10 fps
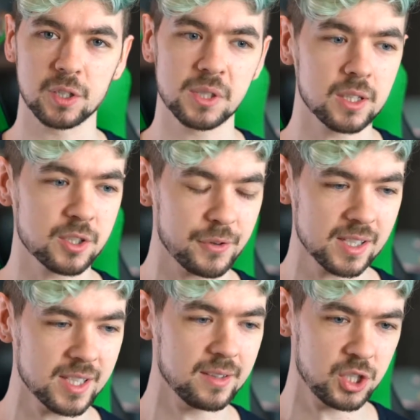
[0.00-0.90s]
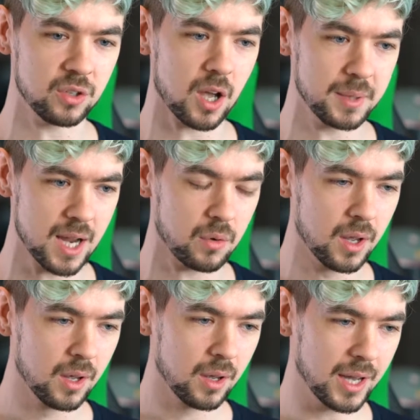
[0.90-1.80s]
There was a lot of stuff, as I said, this year that got me down,
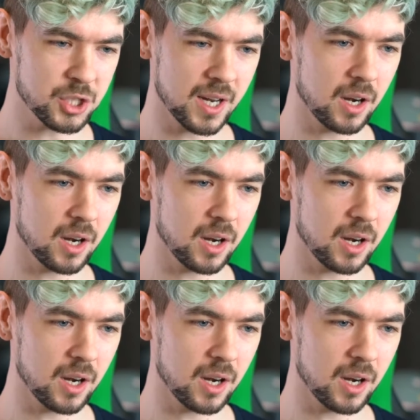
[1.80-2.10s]
and I just had